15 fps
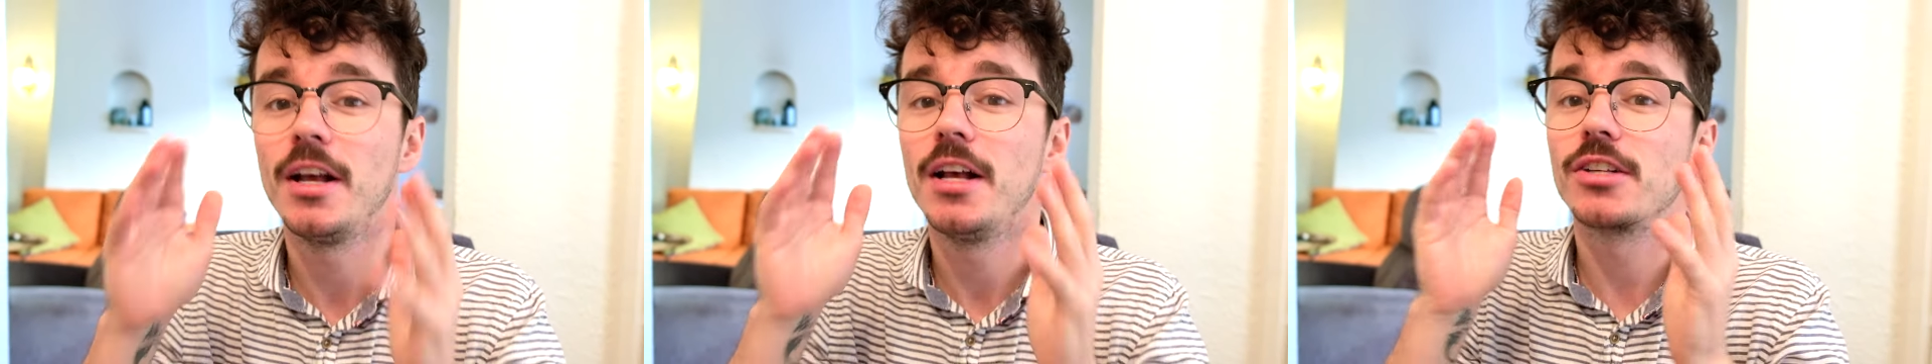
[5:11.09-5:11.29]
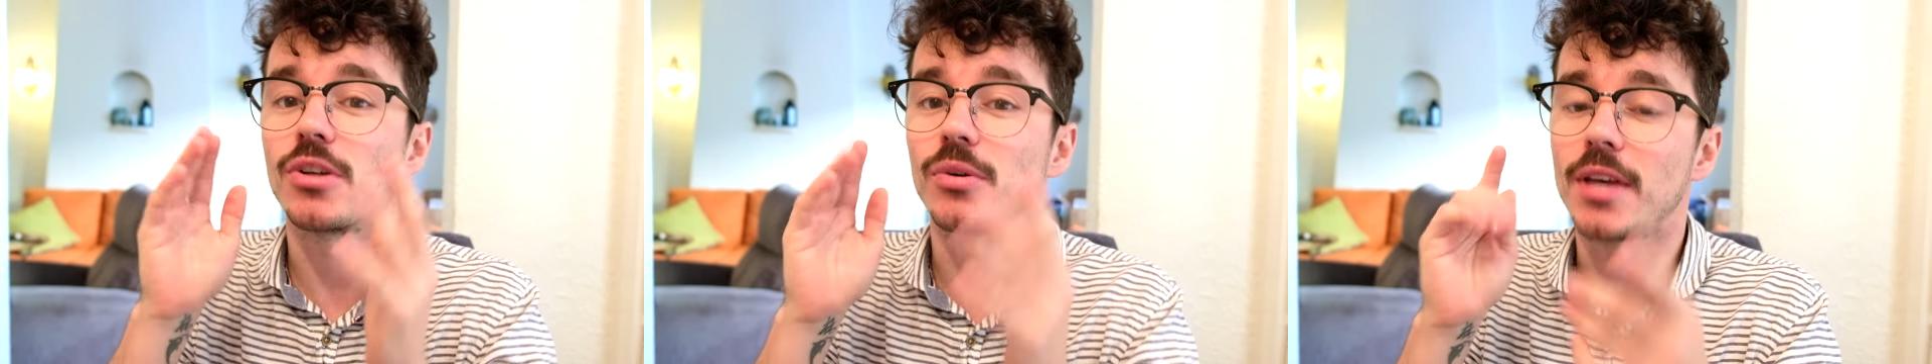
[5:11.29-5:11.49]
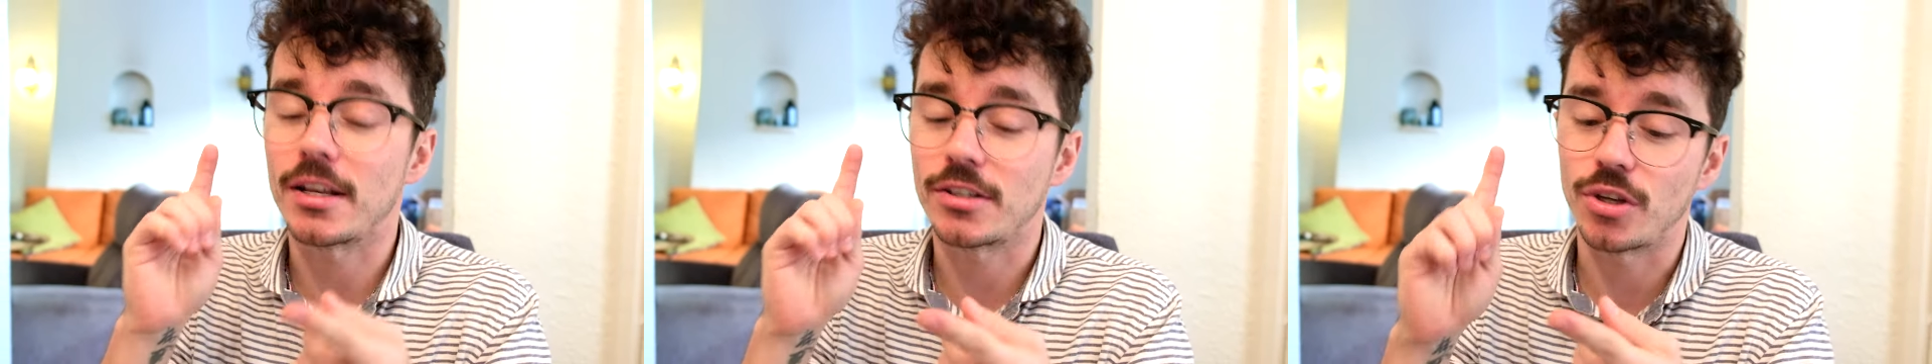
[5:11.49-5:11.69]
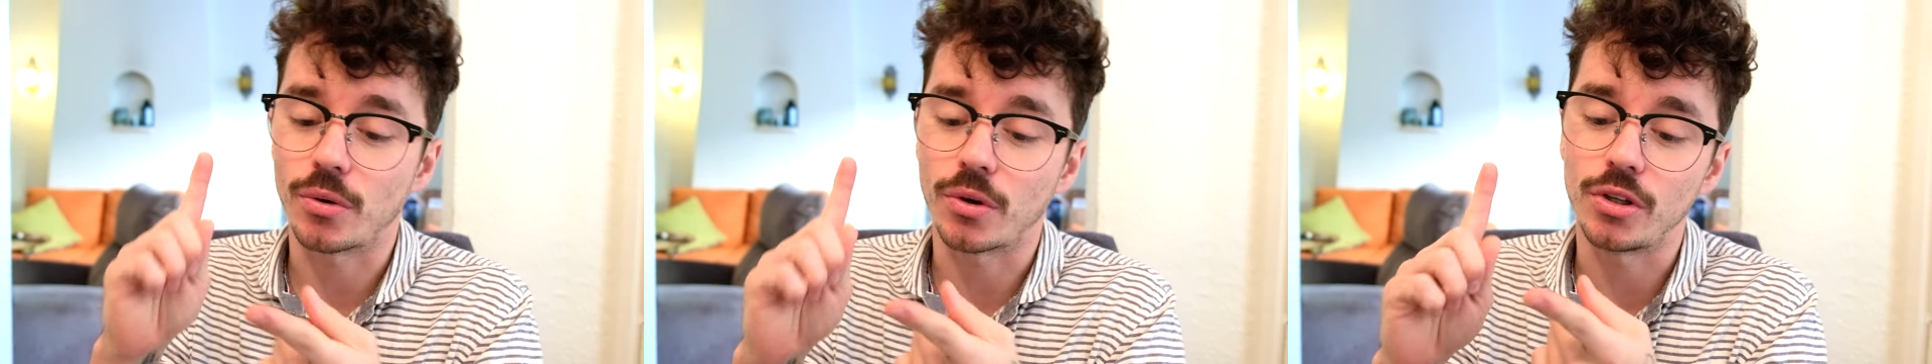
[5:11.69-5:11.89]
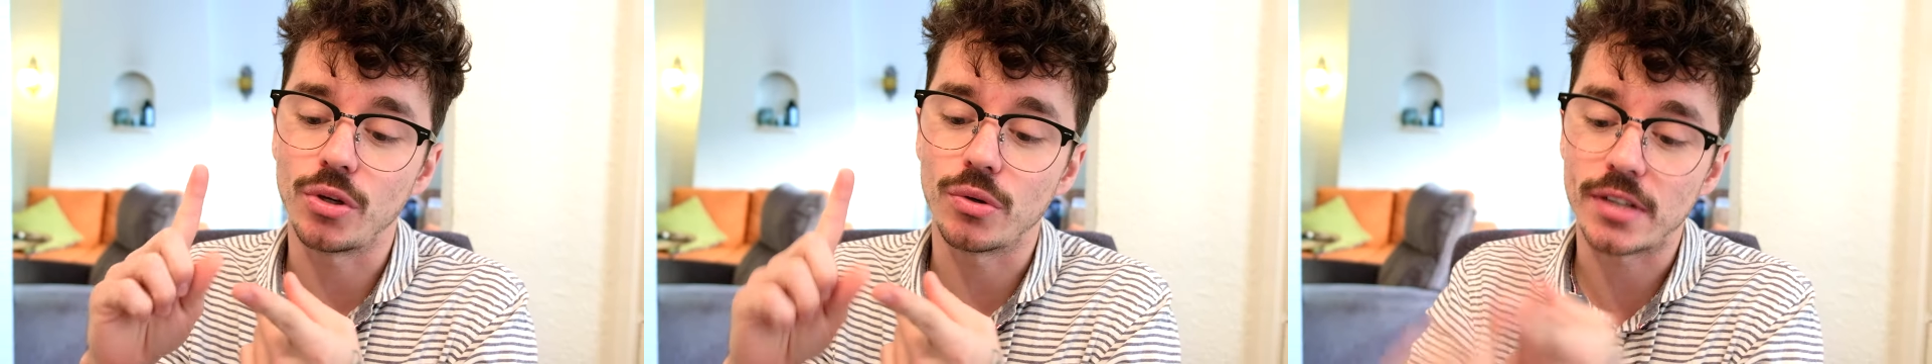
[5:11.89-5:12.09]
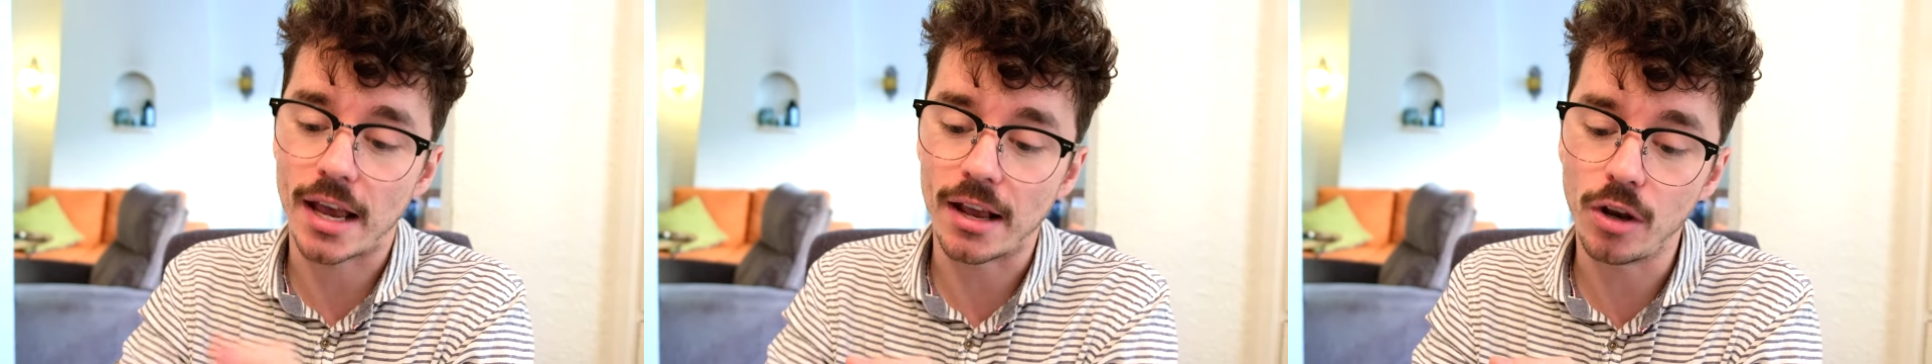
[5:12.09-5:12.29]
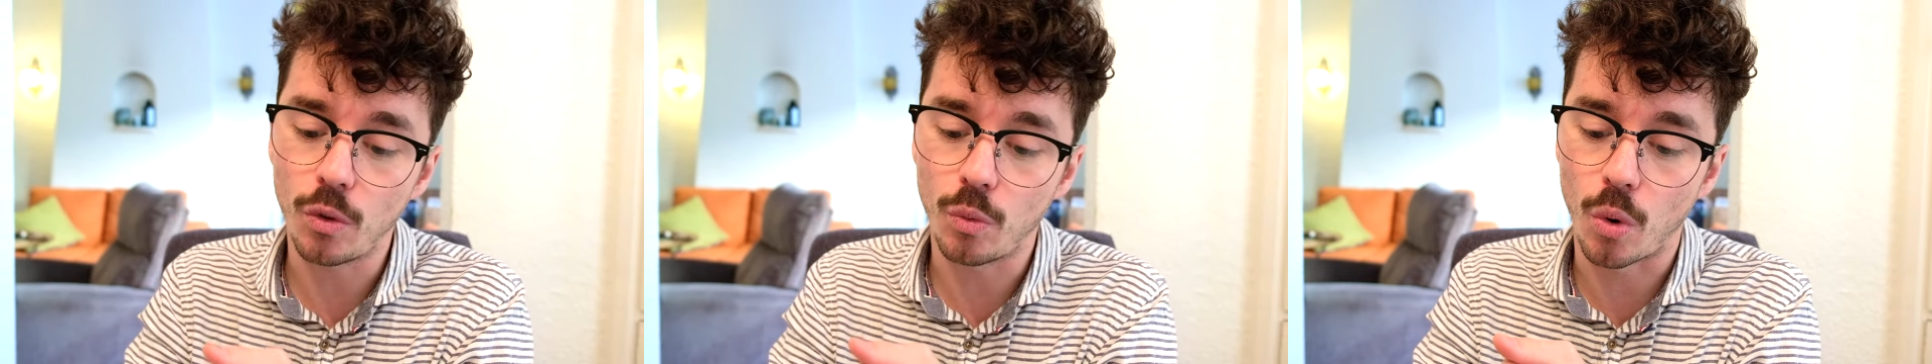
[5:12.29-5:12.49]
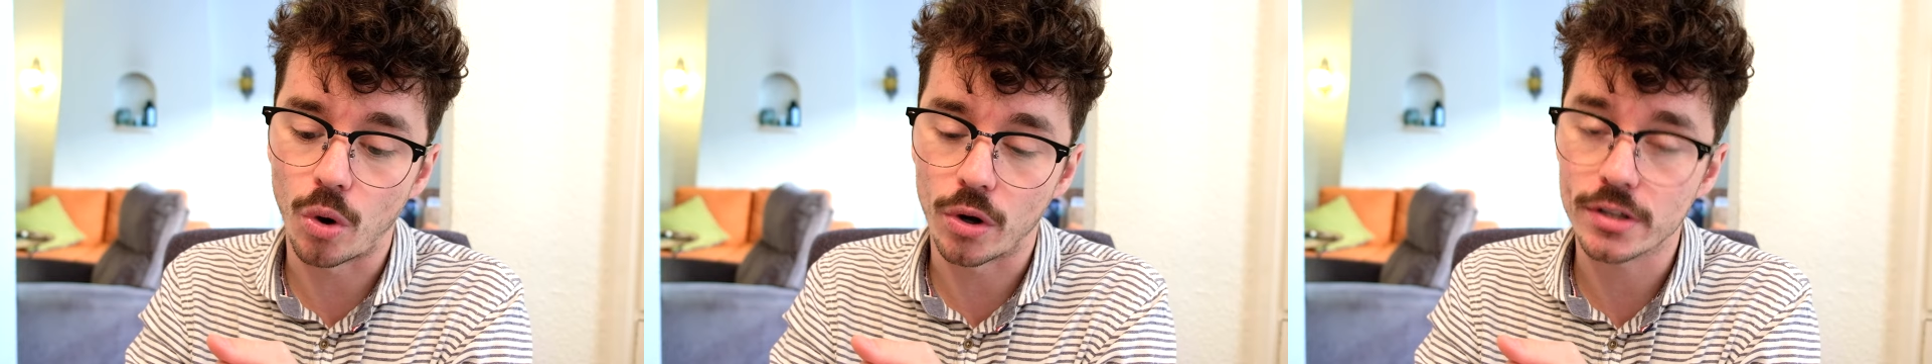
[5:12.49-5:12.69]
So yes, you can use Halo
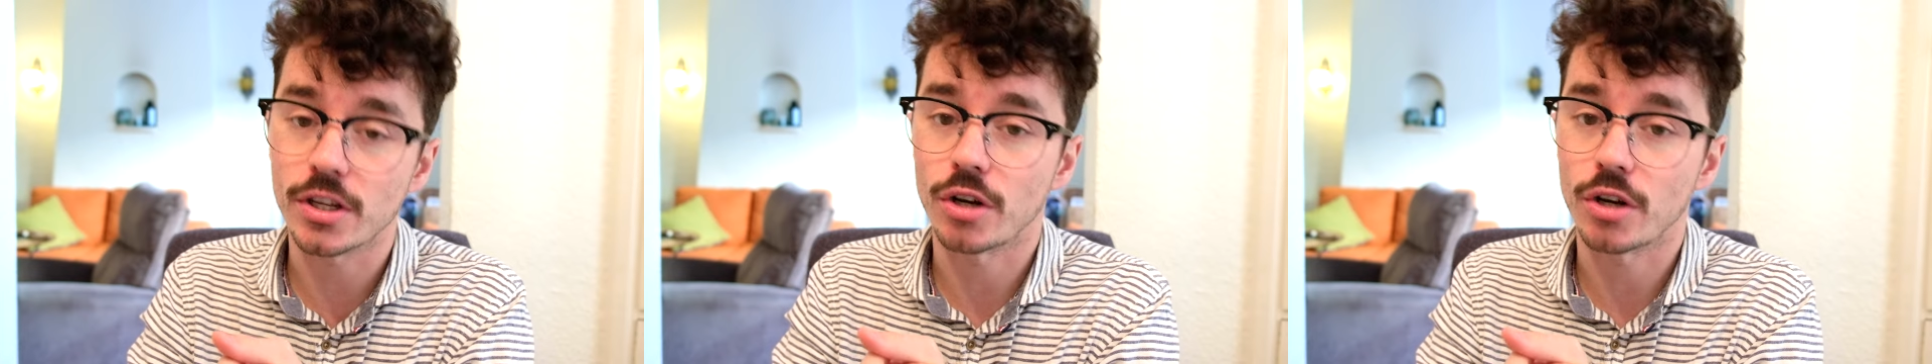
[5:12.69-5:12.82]
Wars